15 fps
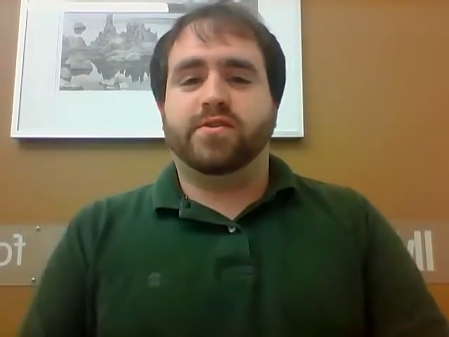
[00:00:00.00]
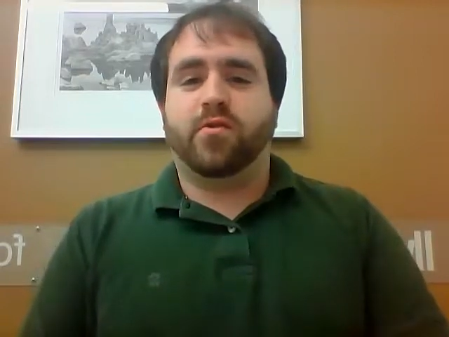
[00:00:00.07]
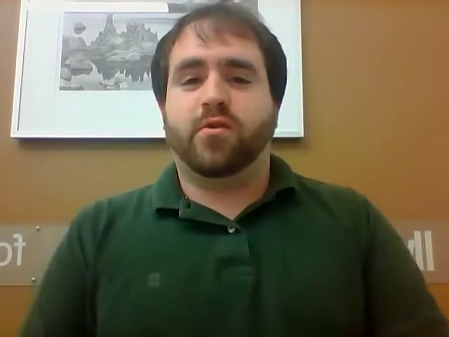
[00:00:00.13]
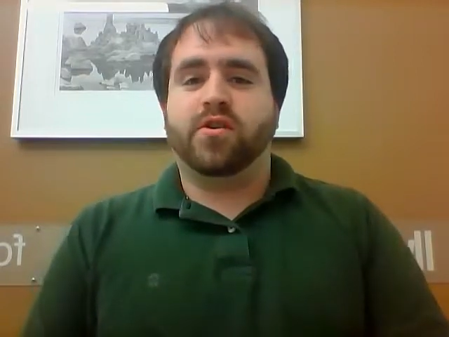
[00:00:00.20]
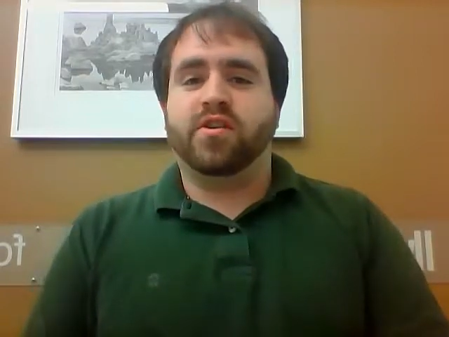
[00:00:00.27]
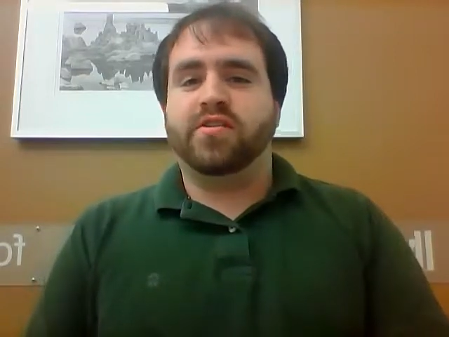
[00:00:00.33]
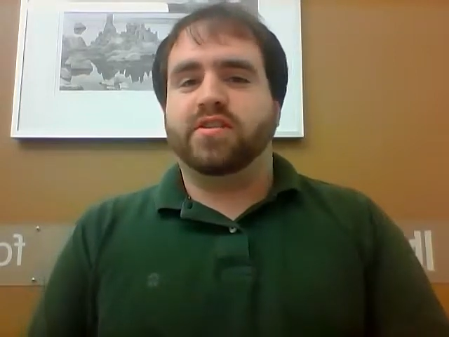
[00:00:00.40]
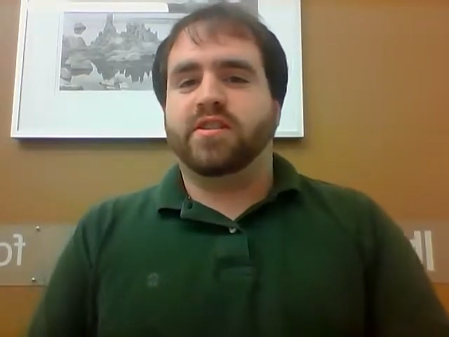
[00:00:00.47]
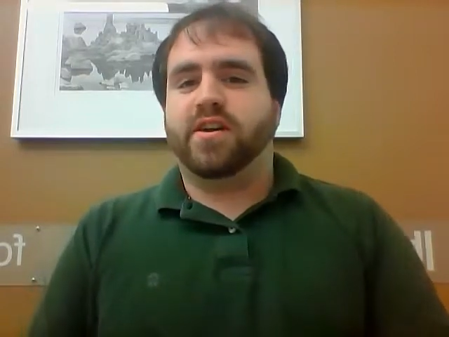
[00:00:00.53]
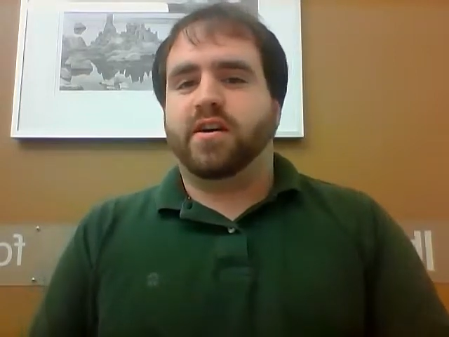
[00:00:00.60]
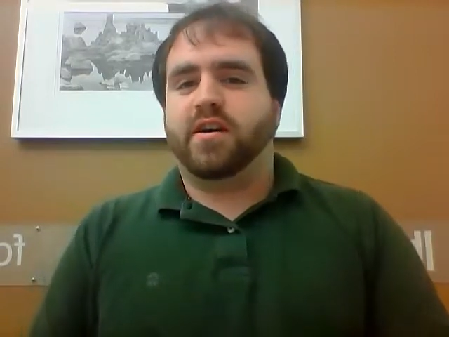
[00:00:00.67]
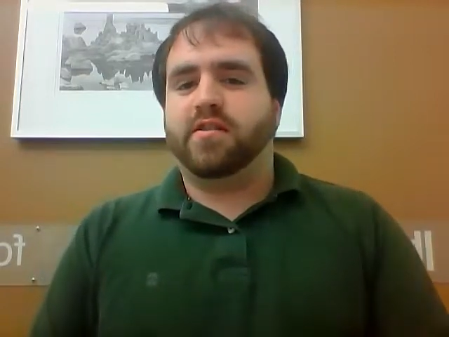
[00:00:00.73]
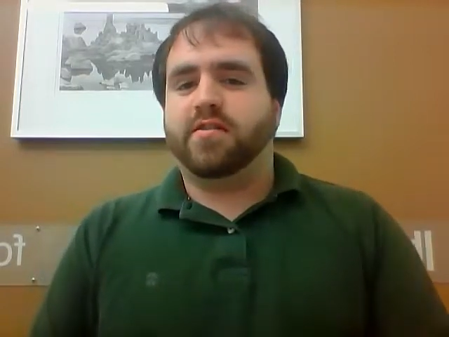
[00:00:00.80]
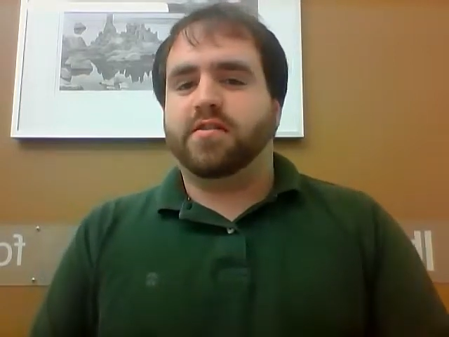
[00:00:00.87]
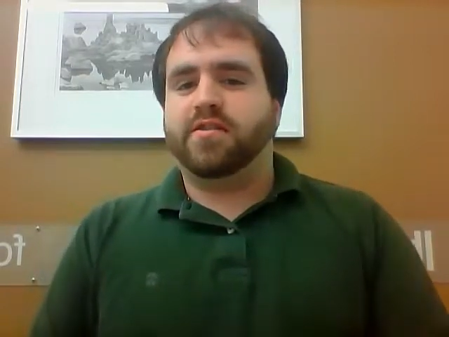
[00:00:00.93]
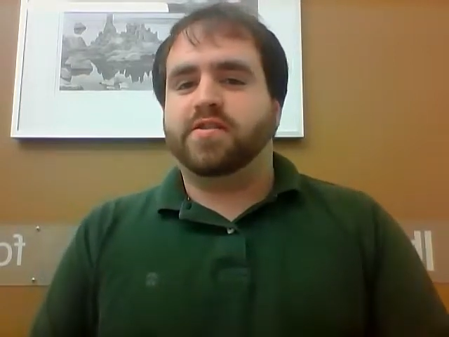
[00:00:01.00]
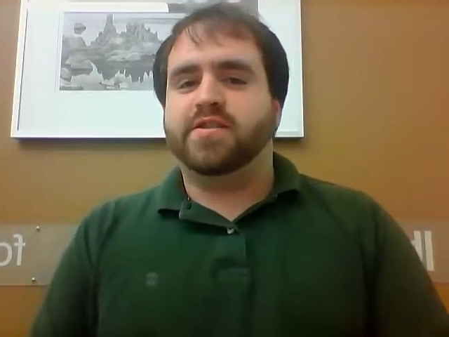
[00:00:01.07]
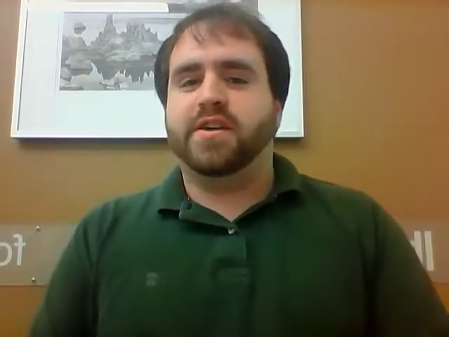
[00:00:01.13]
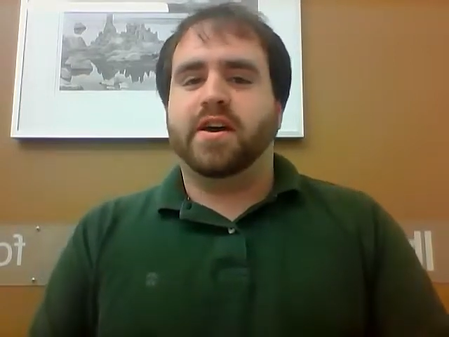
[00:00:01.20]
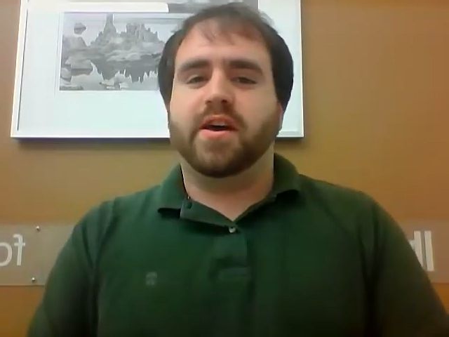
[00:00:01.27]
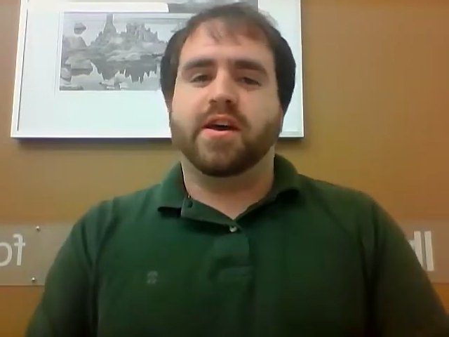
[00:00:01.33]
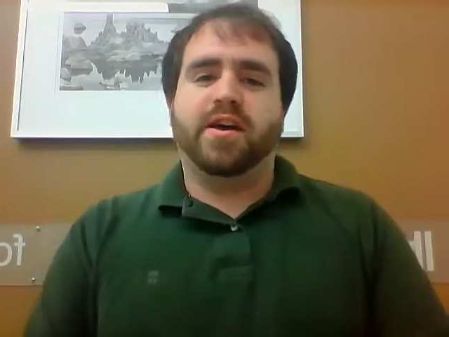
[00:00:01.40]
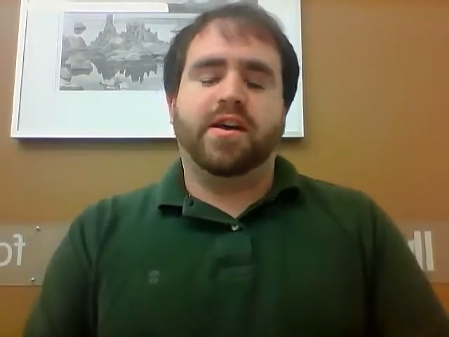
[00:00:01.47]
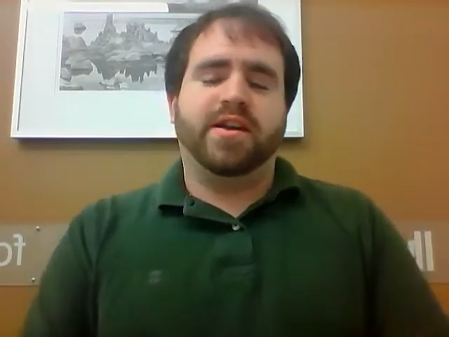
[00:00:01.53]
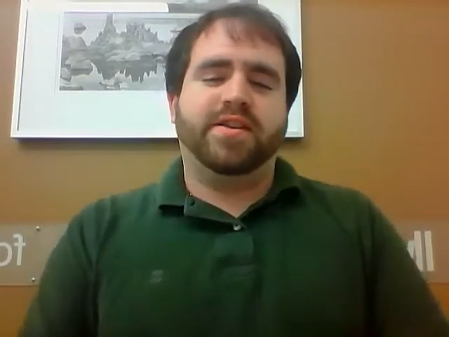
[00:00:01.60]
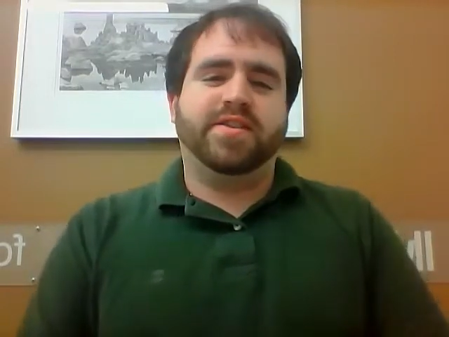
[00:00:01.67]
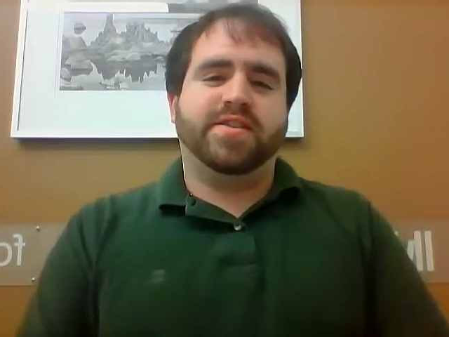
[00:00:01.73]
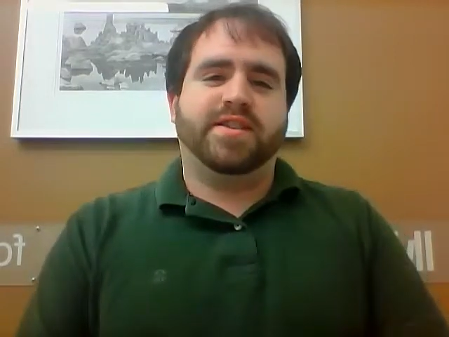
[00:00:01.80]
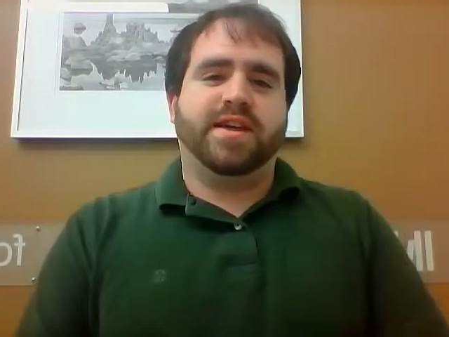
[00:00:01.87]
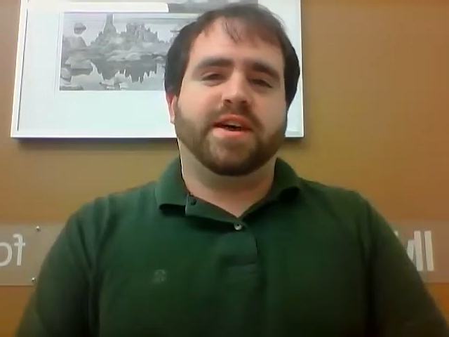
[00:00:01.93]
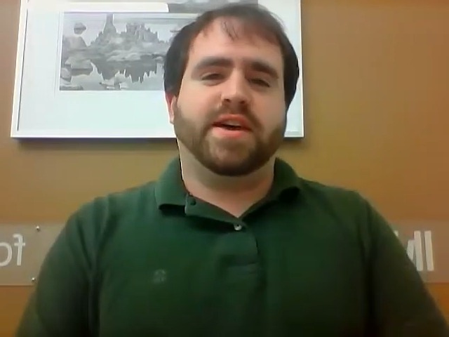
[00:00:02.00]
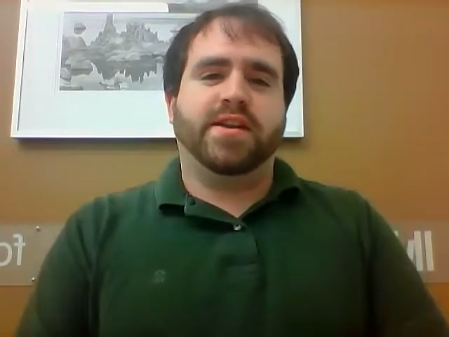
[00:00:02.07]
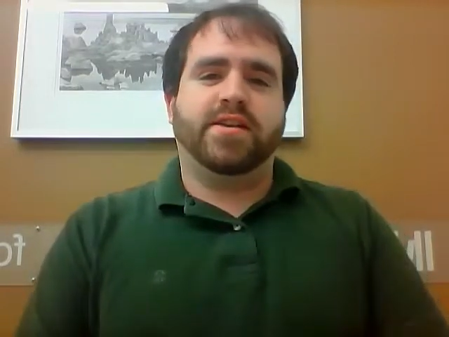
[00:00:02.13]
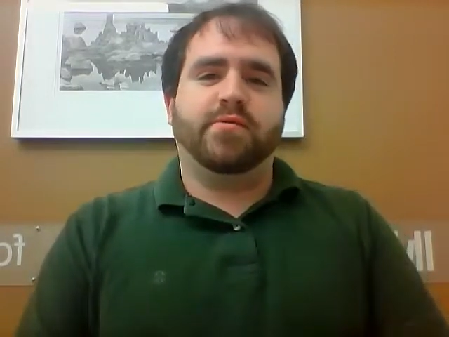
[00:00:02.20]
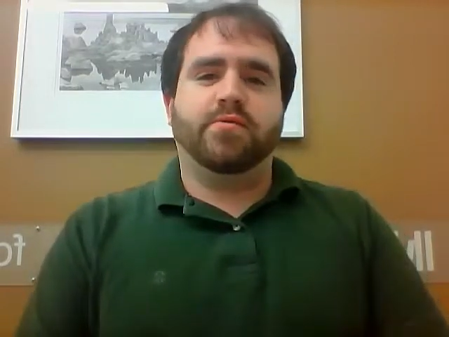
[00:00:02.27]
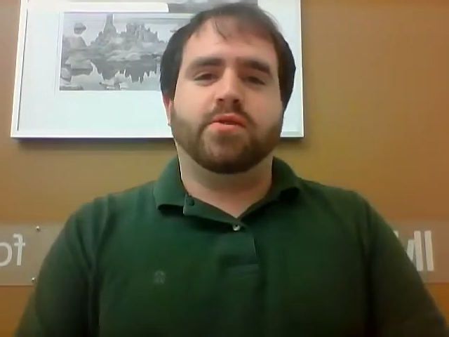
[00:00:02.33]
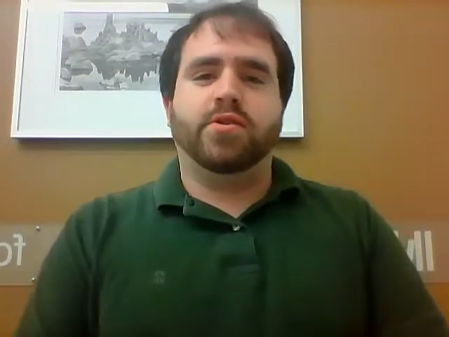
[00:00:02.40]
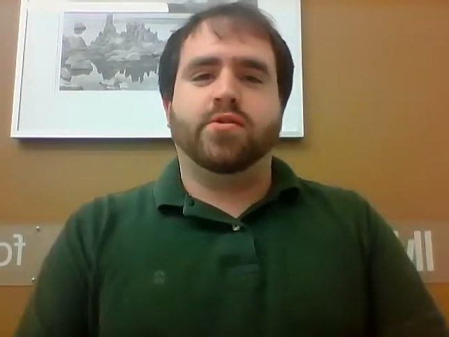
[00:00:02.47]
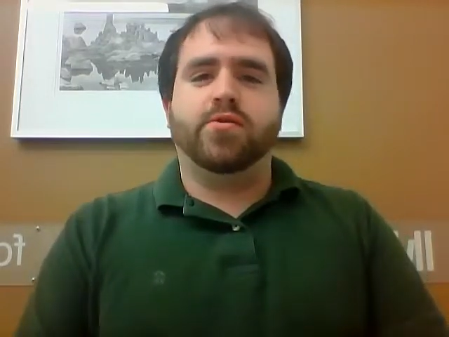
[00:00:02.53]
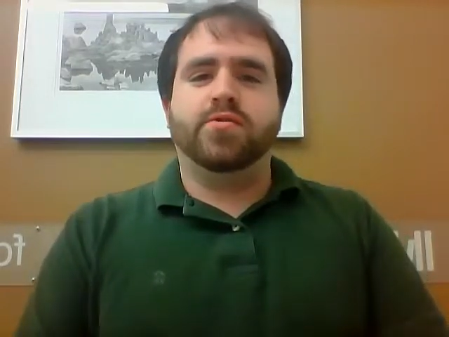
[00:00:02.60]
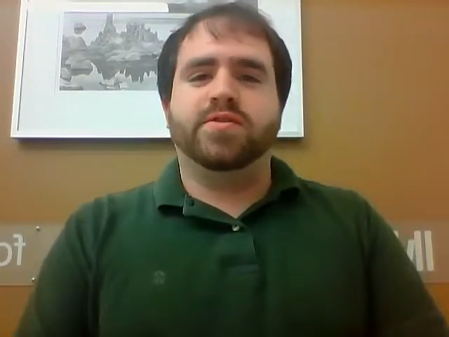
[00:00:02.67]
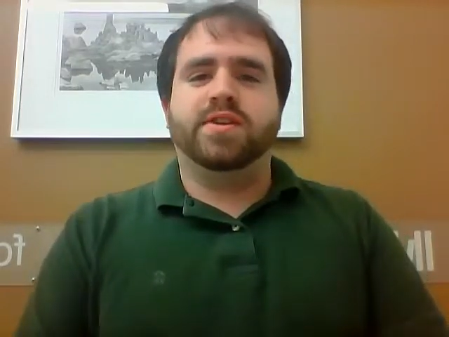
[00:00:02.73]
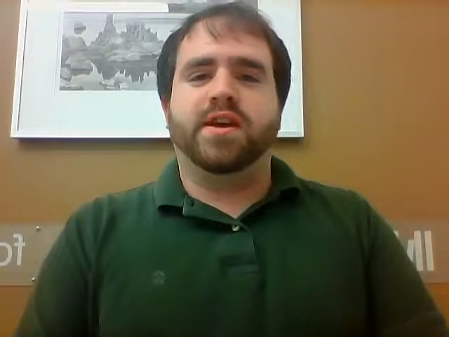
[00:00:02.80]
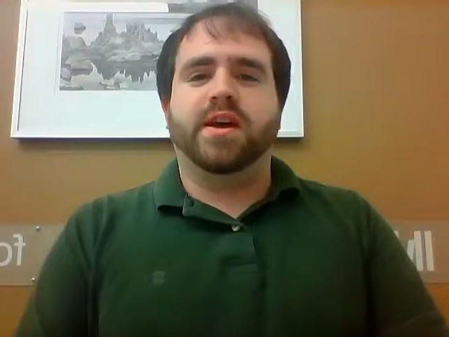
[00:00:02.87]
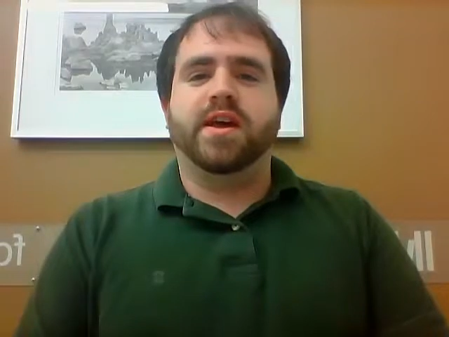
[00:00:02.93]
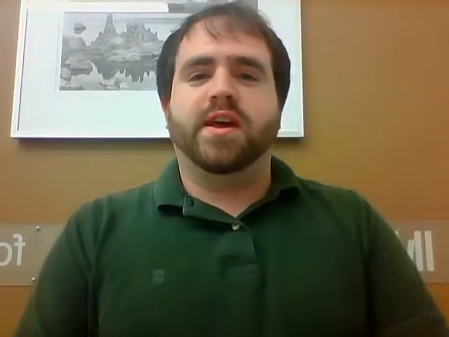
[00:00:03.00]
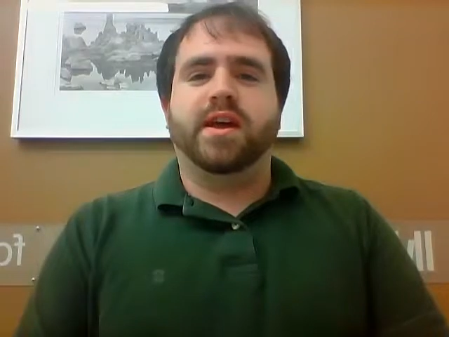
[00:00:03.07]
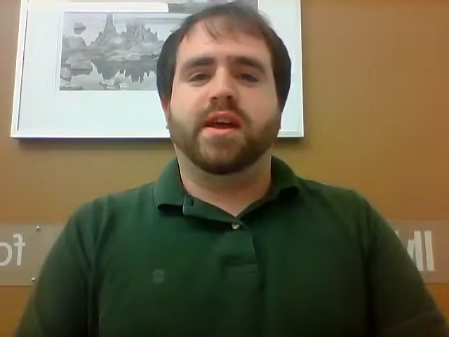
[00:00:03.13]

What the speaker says: according to the authors, is that you lose